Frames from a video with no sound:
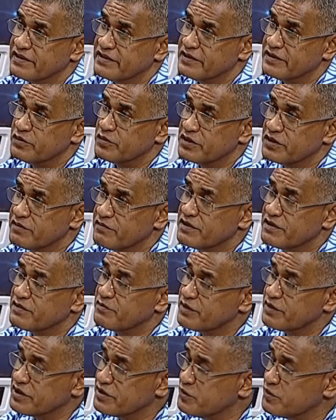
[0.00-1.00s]
You give this
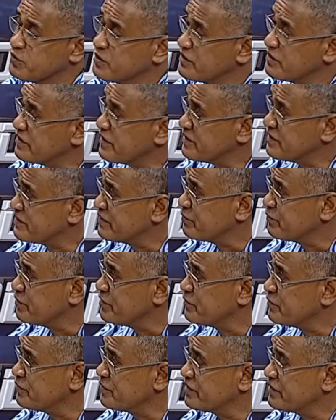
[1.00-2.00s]
money, you only touch it
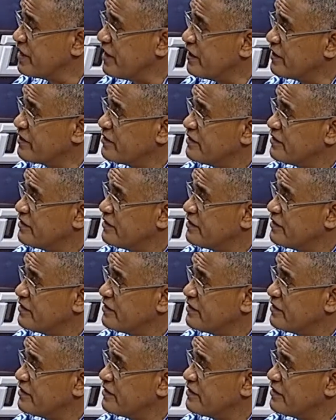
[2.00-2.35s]
when you retire.